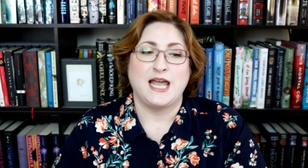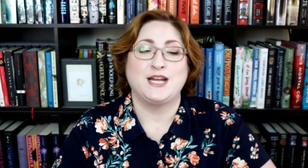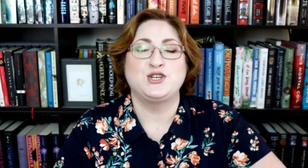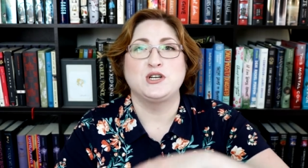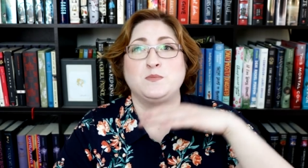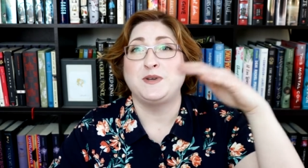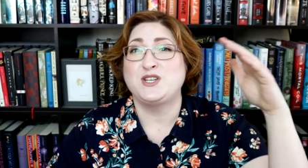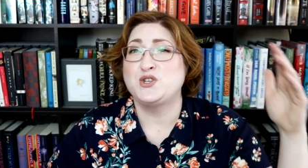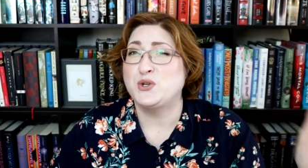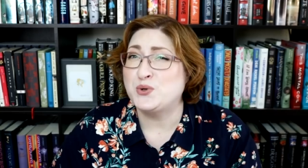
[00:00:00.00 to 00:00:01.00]
It shouldn't be
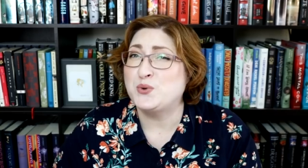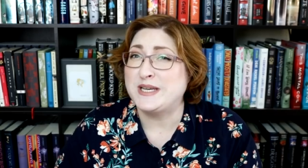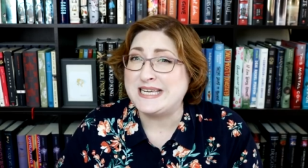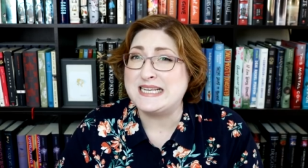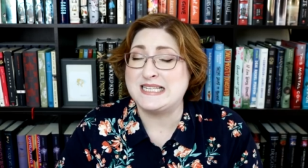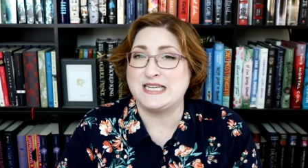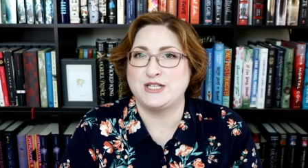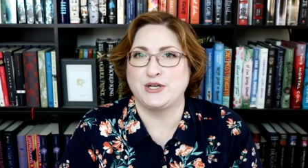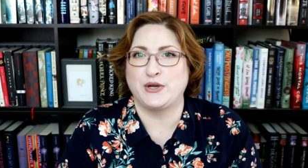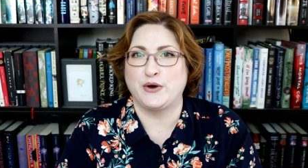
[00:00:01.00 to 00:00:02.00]
too easy
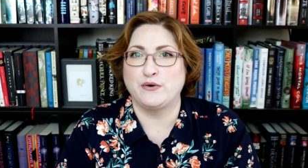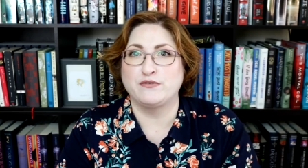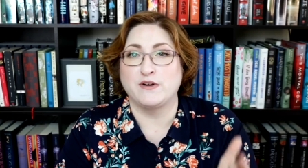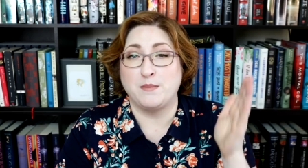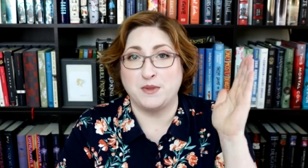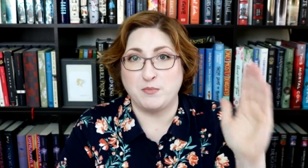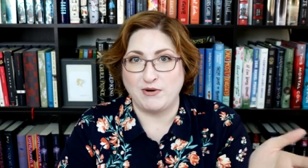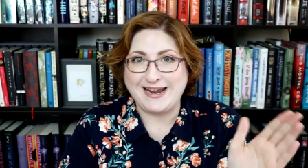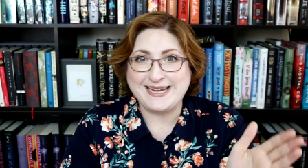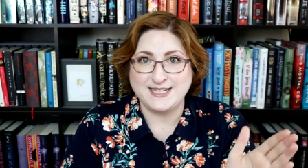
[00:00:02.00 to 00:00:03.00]
to go from the
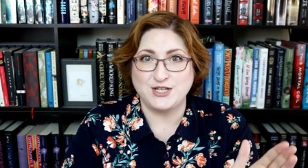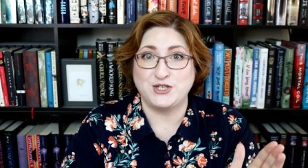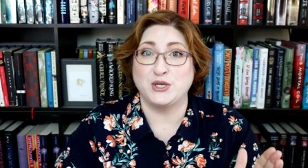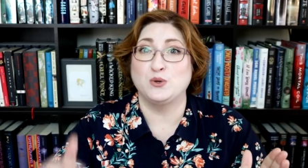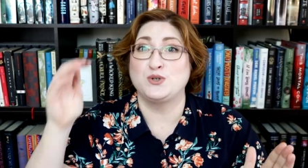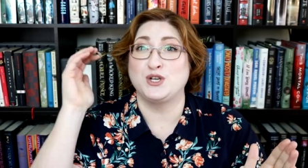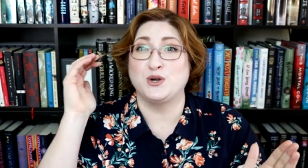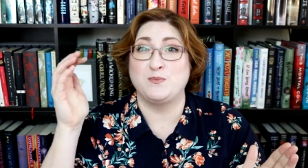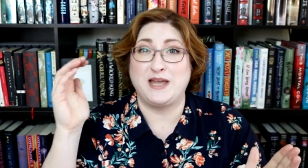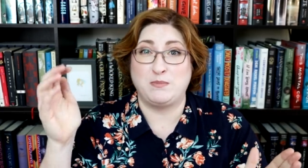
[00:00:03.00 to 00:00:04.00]
break into two to
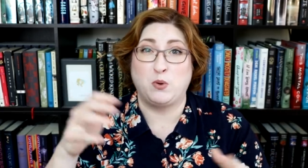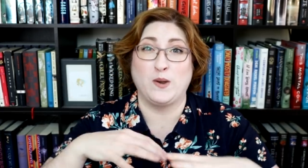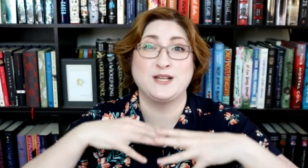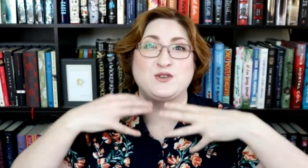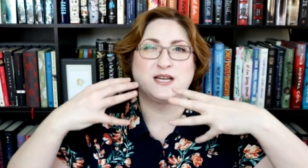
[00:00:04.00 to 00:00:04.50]
your midpoint.